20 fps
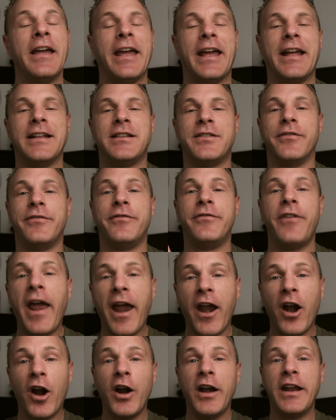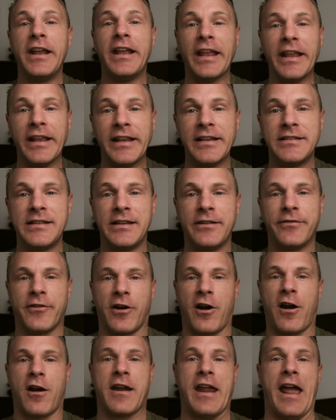it's very easy
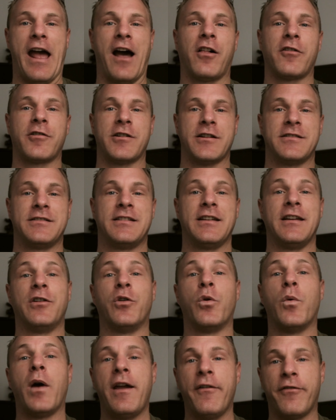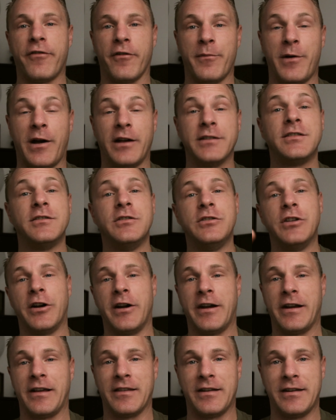for our calories to get away from us
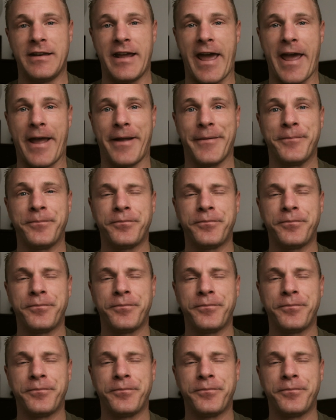during the day.